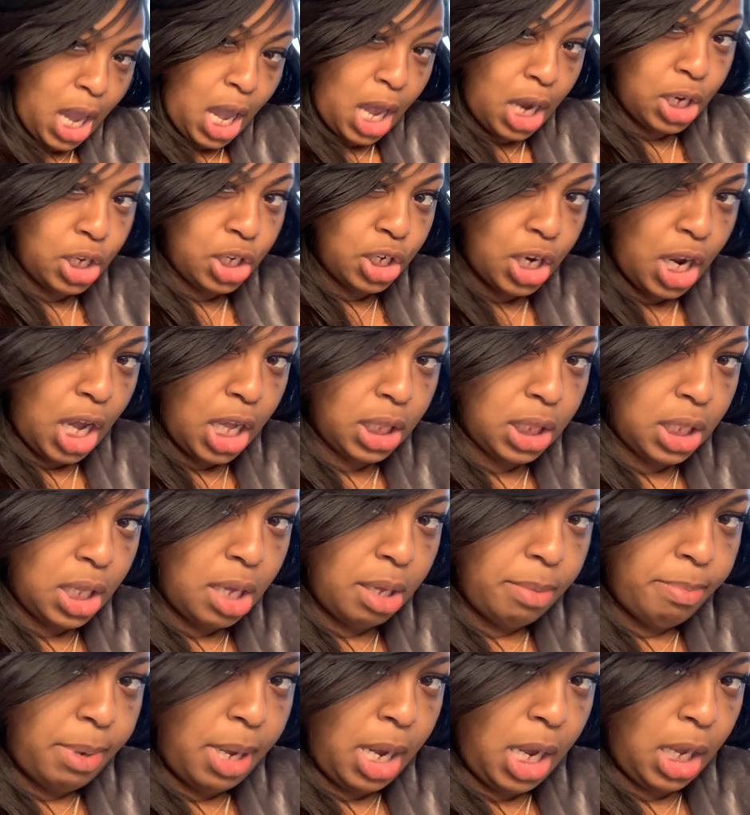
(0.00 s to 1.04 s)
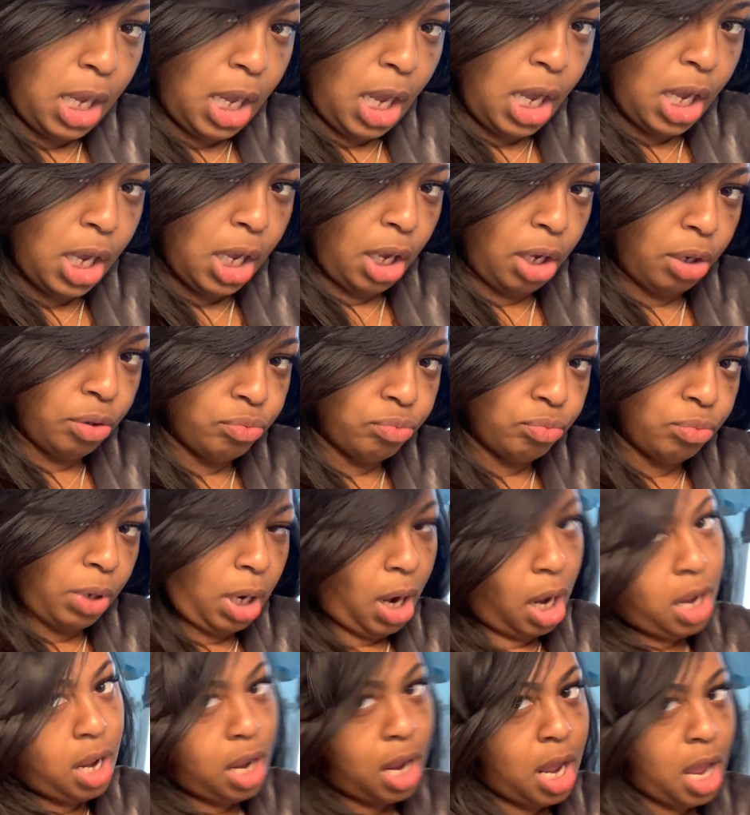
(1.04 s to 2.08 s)
Not the bang.
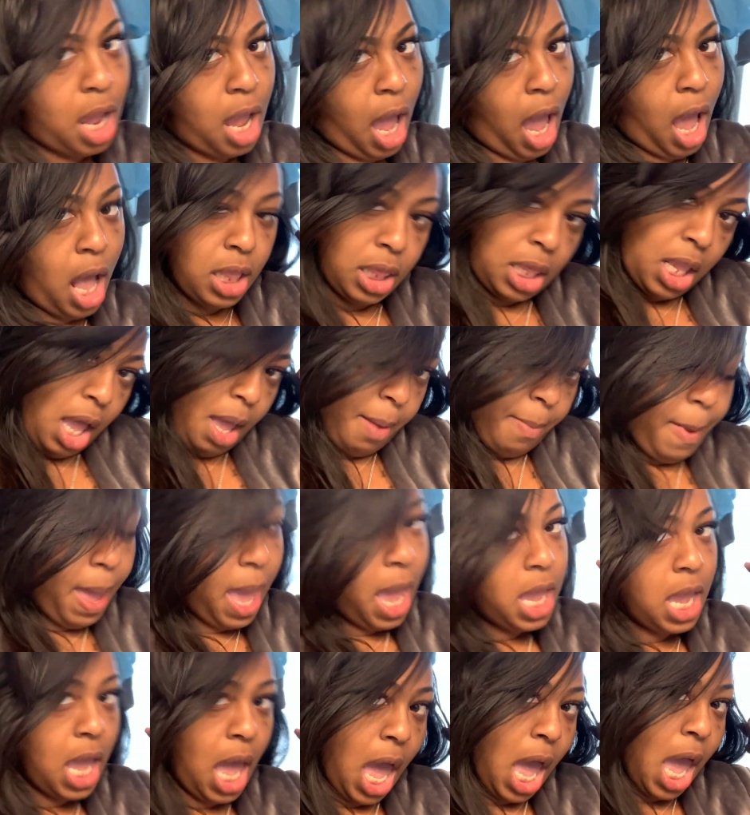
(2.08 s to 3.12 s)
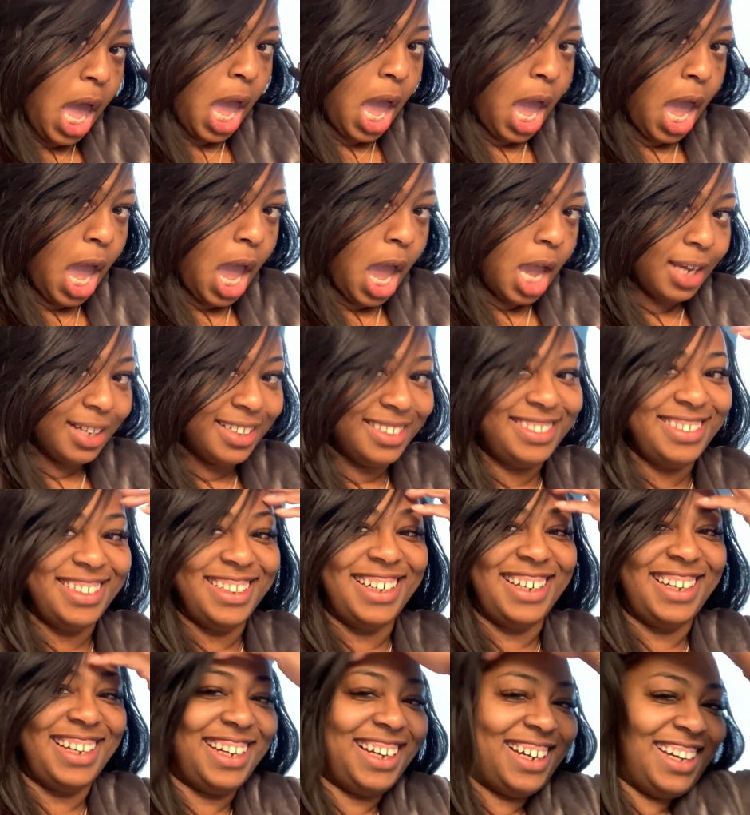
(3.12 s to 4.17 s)
The
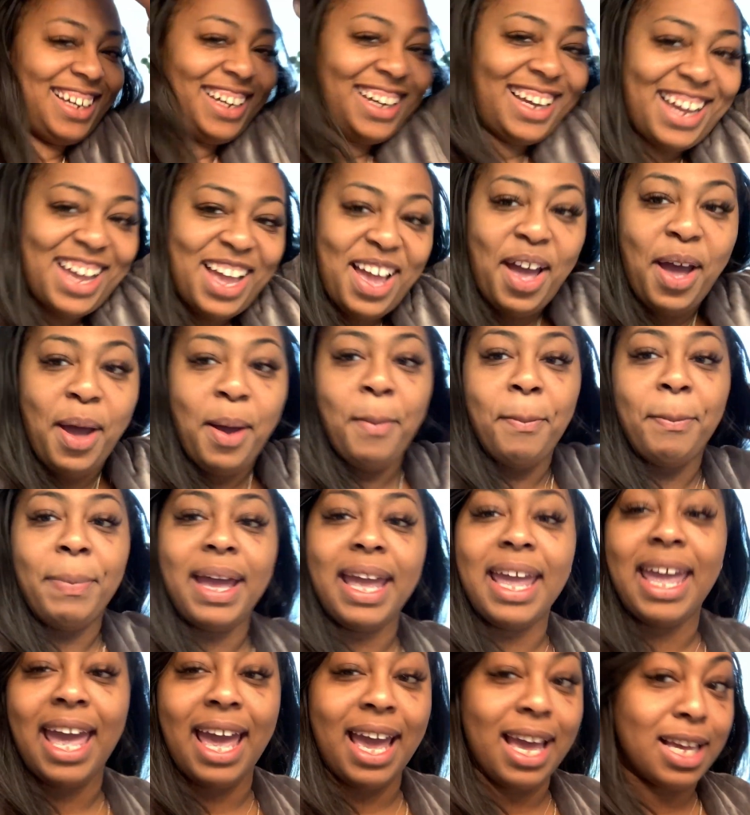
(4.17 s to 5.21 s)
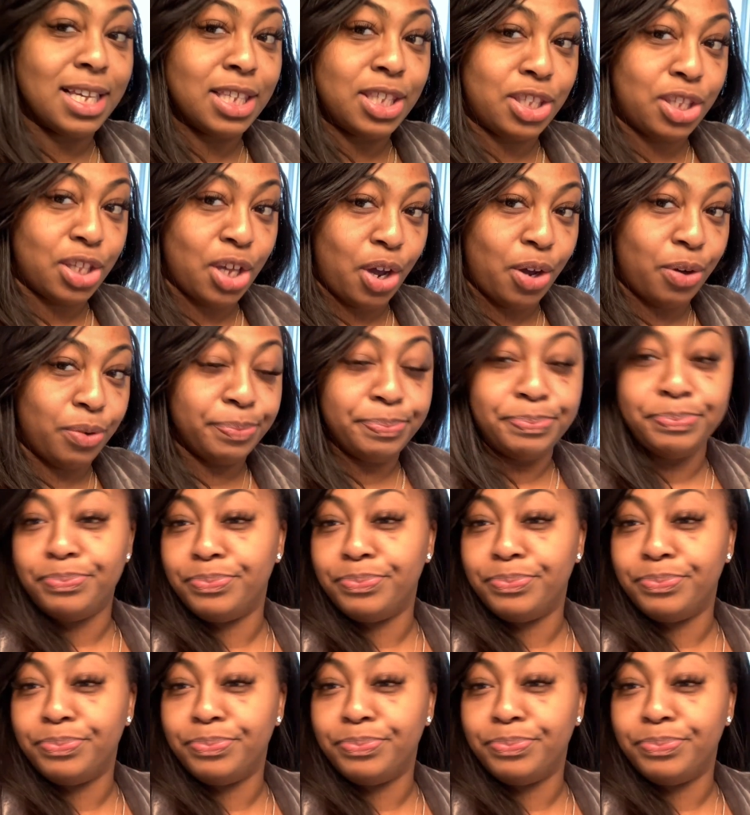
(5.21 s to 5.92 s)
bang. But yeah, so